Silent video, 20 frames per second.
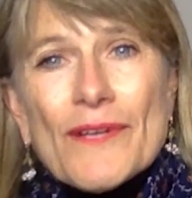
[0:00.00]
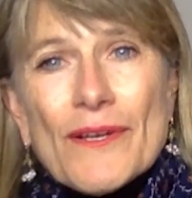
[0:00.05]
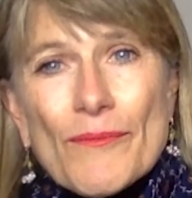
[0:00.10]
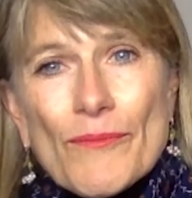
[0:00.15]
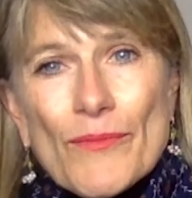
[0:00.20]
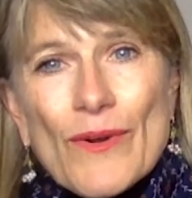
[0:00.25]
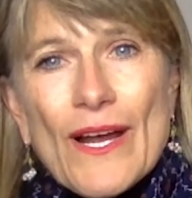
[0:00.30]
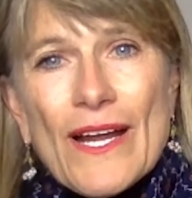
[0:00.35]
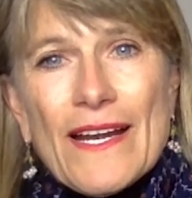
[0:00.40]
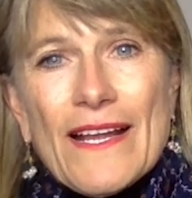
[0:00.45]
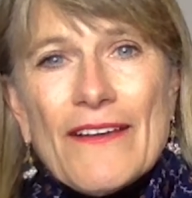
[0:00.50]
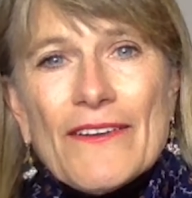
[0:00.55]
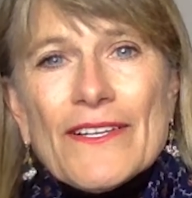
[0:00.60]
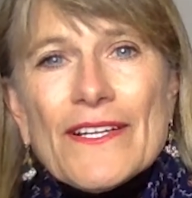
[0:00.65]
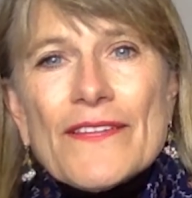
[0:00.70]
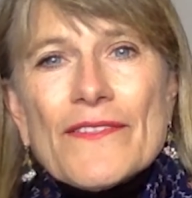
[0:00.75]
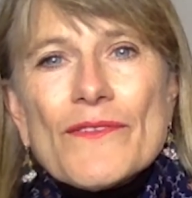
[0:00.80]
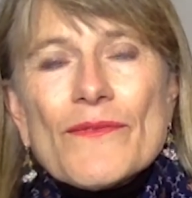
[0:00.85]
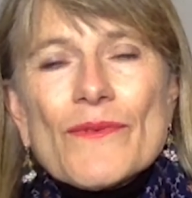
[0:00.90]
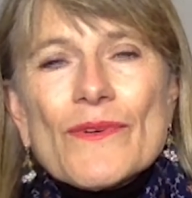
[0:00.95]
brought out
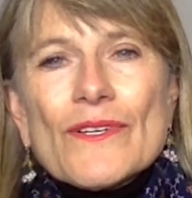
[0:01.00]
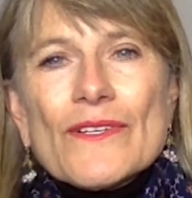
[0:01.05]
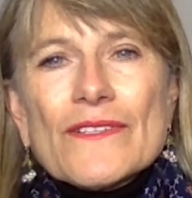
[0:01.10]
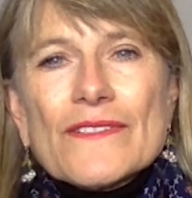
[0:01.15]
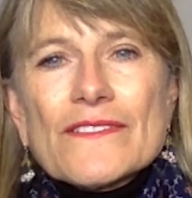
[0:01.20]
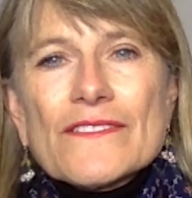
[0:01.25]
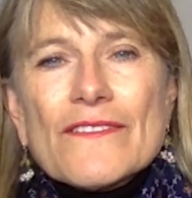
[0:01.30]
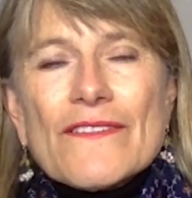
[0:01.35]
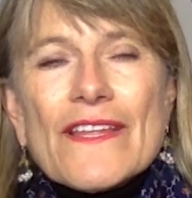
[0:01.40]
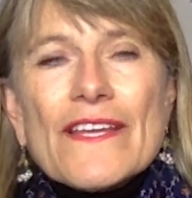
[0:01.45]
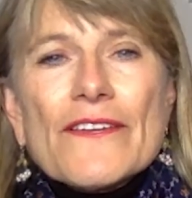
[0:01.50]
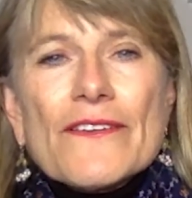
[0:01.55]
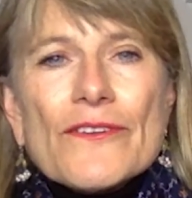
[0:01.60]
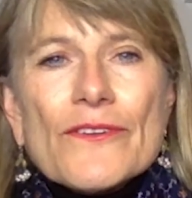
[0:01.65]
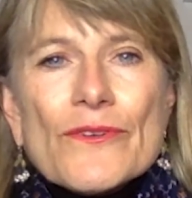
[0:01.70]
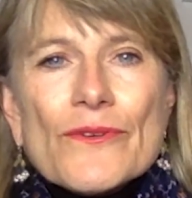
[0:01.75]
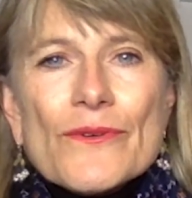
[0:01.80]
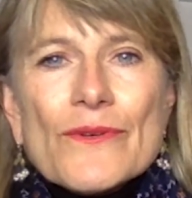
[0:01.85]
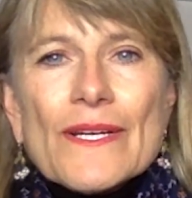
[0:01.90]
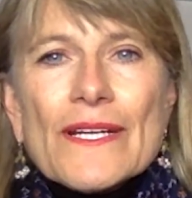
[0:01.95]
in the world so that
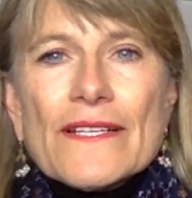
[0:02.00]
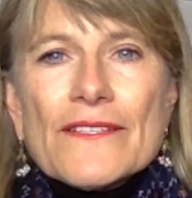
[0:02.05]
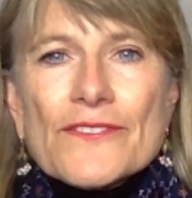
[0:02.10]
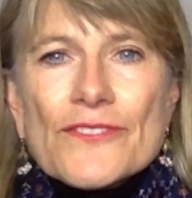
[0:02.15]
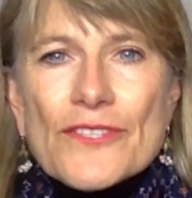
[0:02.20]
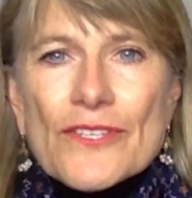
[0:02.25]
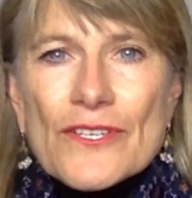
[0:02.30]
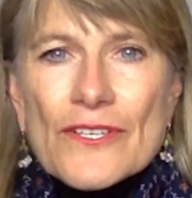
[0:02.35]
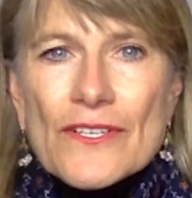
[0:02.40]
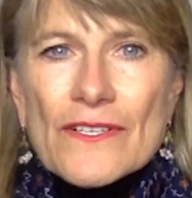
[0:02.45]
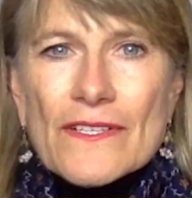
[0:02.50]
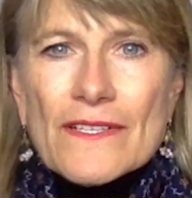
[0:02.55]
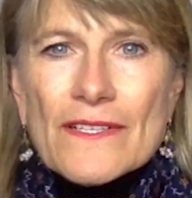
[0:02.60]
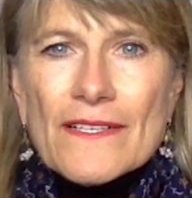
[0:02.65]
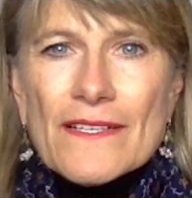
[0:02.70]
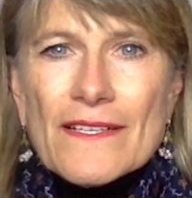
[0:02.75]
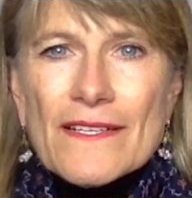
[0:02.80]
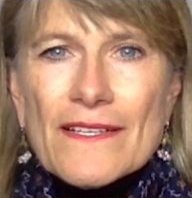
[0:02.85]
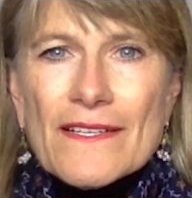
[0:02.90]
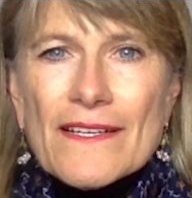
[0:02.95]
you, in turn,
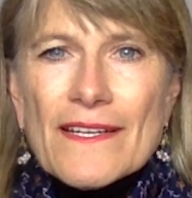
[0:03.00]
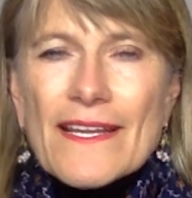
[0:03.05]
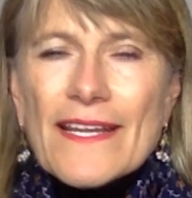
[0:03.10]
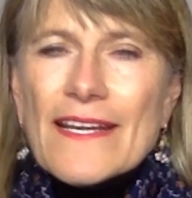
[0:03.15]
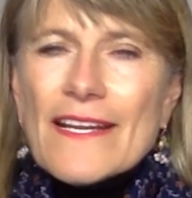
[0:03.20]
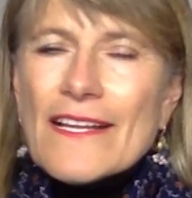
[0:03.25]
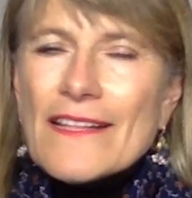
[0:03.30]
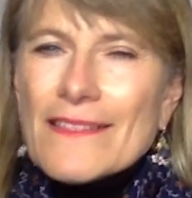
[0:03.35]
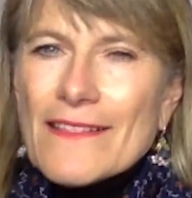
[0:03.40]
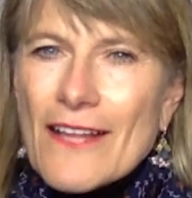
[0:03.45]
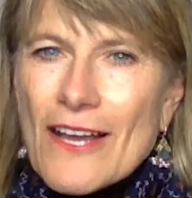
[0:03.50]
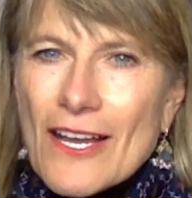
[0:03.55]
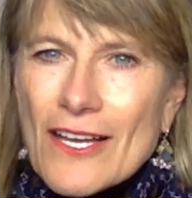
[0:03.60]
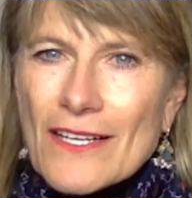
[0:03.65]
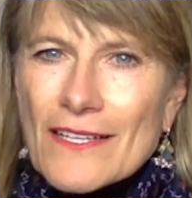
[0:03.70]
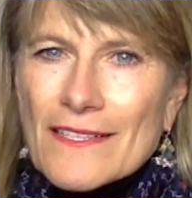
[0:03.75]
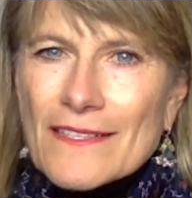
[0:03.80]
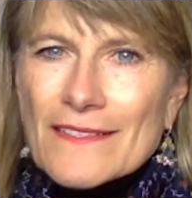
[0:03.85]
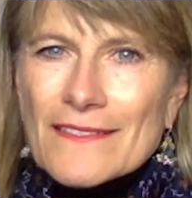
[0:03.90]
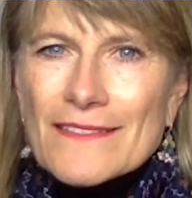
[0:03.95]
can
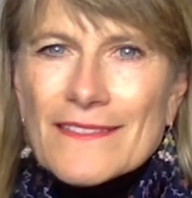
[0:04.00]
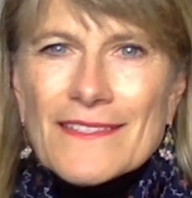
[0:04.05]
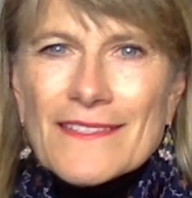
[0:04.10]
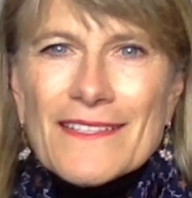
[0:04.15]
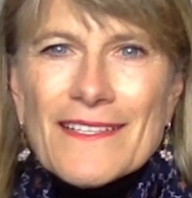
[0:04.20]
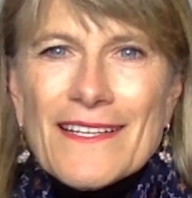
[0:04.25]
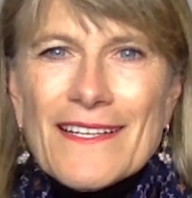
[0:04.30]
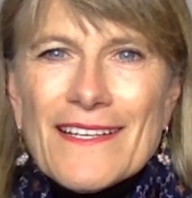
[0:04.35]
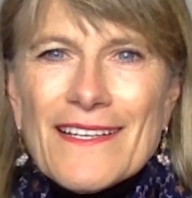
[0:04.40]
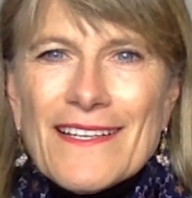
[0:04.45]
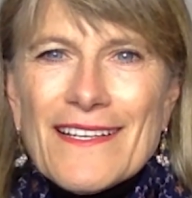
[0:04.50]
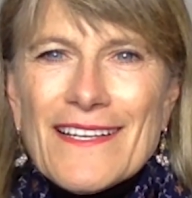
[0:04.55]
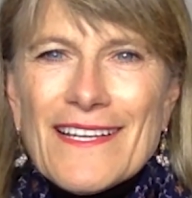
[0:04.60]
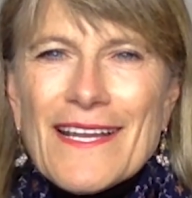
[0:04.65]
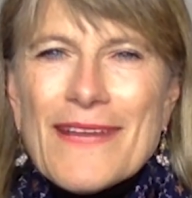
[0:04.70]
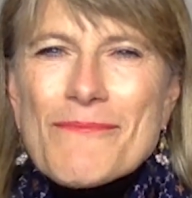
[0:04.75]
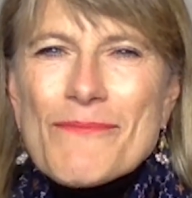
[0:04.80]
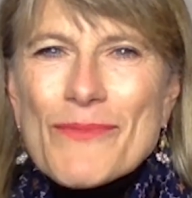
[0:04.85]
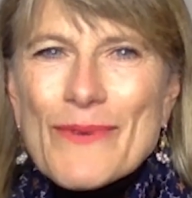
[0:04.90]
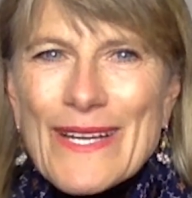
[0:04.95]
unlock
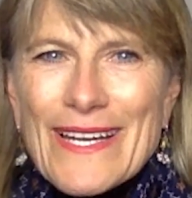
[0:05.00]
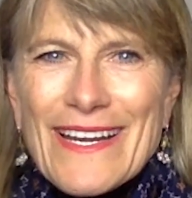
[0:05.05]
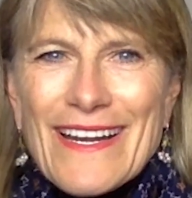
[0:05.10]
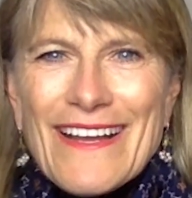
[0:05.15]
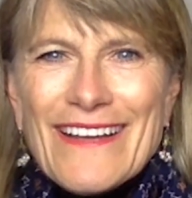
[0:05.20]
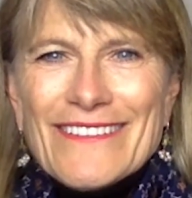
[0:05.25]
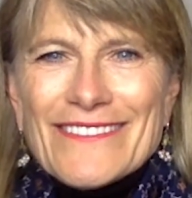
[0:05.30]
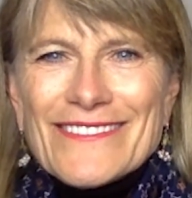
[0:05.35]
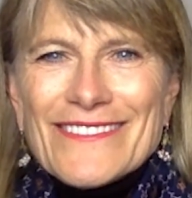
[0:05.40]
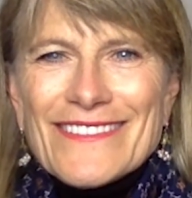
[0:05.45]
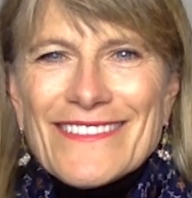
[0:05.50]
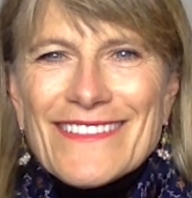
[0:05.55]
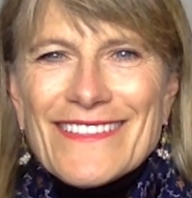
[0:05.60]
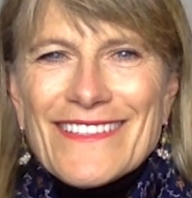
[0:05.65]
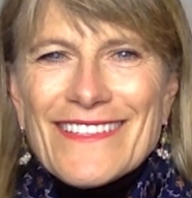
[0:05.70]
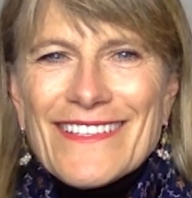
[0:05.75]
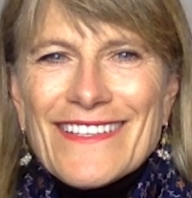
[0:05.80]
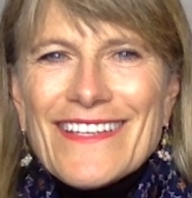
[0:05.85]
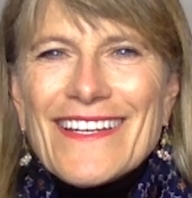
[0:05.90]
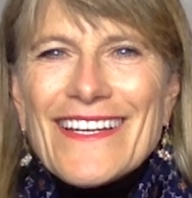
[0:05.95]
and bring it out
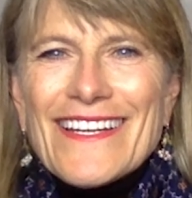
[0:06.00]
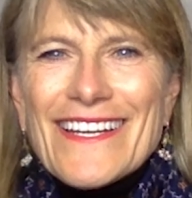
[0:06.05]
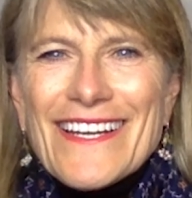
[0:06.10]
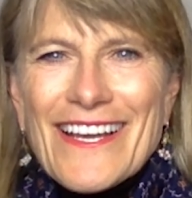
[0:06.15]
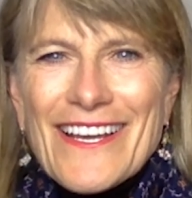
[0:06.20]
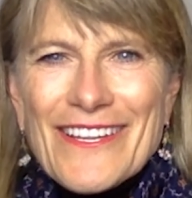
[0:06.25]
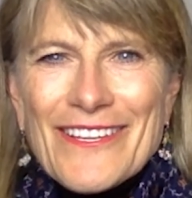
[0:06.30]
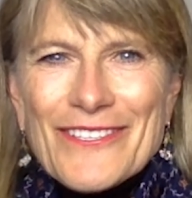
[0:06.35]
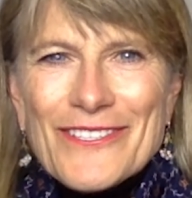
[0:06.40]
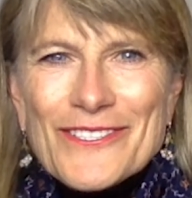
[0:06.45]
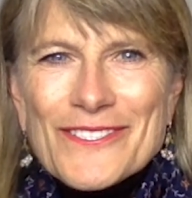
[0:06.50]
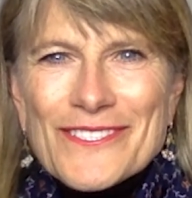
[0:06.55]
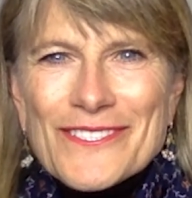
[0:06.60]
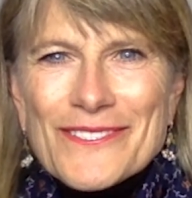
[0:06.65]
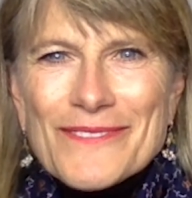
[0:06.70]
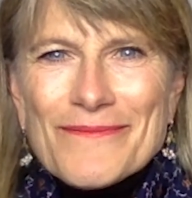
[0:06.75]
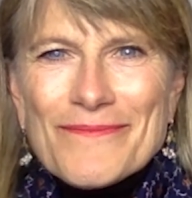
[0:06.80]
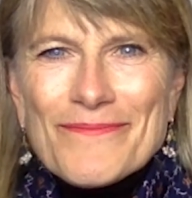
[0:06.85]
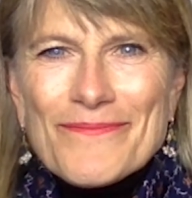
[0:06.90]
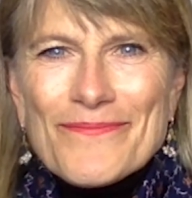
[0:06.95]
in
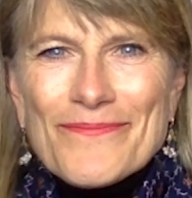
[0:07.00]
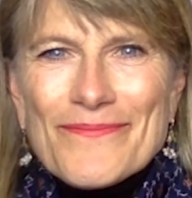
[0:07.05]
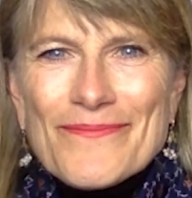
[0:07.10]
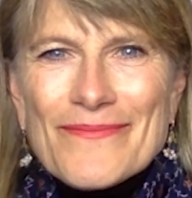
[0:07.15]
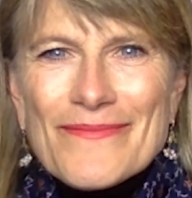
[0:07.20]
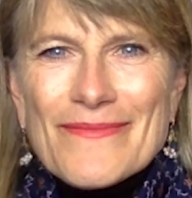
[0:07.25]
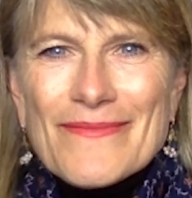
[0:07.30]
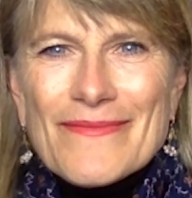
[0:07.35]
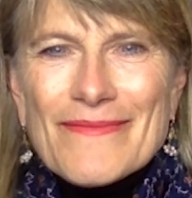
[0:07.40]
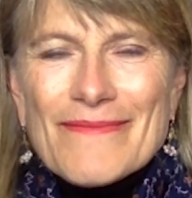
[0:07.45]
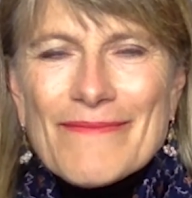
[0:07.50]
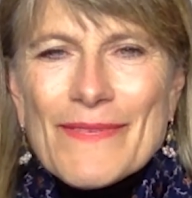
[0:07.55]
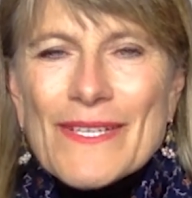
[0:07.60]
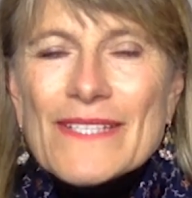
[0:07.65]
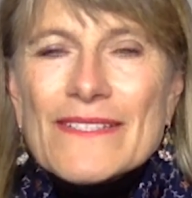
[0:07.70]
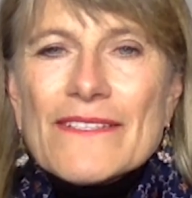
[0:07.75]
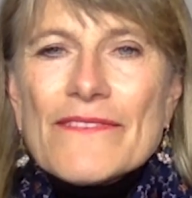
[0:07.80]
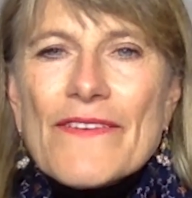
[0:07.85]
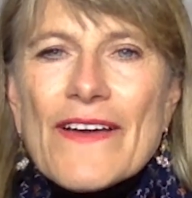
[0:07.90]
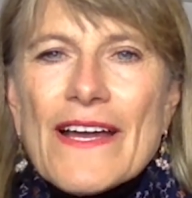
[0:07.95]
others.
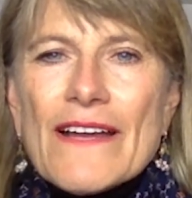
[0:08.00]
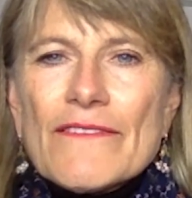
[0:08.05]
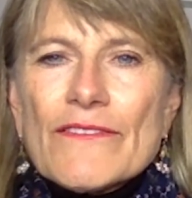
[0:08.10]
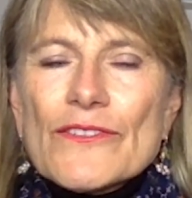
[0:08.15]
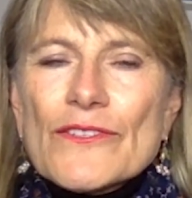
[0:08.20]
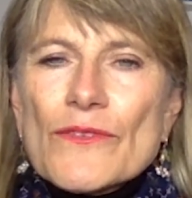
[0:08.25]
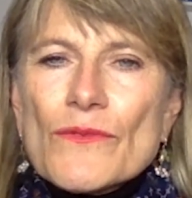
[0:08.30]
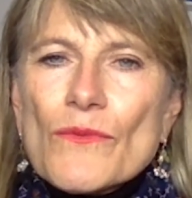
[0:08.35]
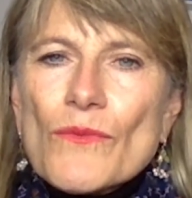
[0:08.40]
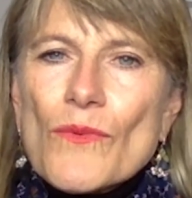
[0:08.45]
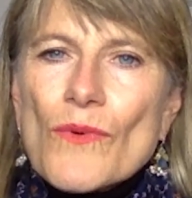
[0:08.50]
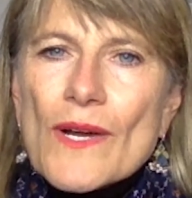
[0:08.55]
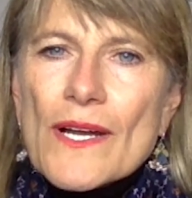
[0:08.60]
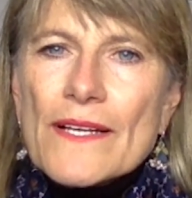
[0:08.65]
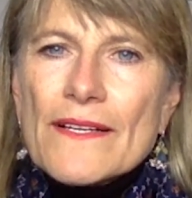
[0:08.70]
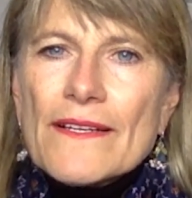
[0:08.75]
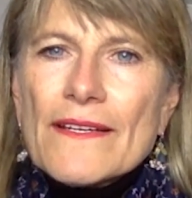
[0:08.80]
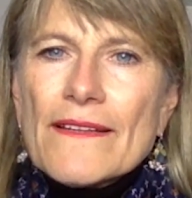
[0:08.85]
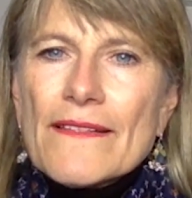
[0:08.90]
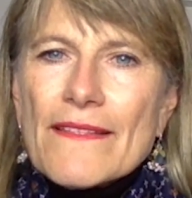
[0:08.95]
Because if I have learned
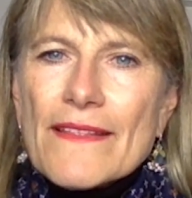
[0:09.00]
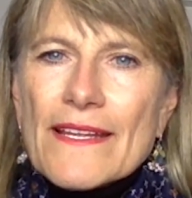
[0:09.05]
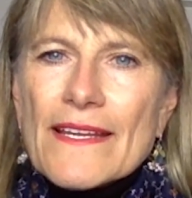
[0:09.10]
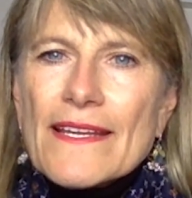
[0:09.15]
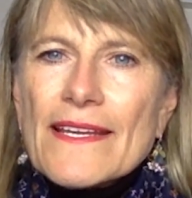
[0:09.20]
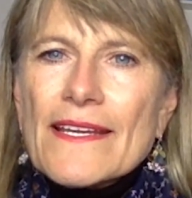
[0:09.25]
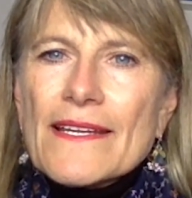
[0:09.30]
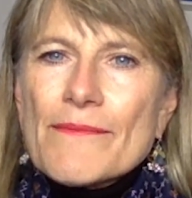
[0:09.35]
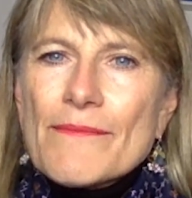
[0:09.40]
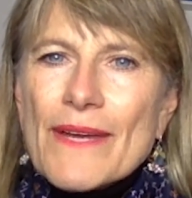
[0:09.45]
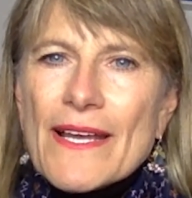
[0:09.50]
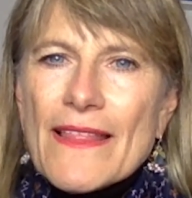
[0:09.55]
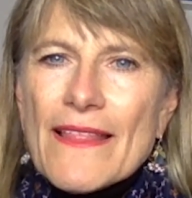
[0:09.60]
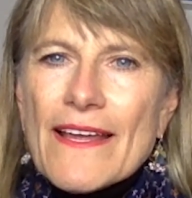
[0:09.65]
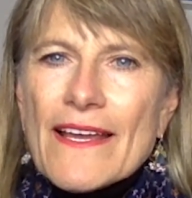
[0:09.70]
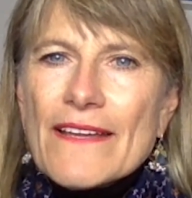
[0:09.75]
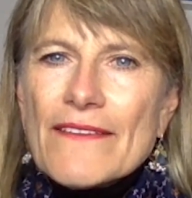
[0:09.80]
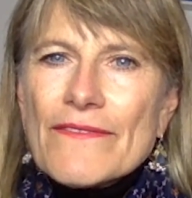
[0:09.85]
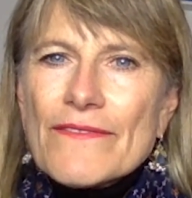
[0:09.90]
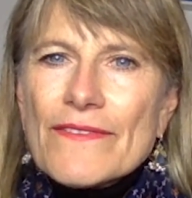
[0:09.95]
one thing in my
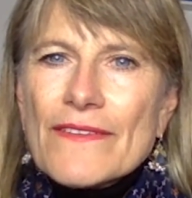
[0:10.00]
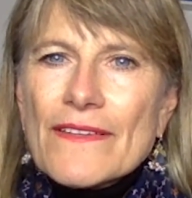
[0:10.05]
life,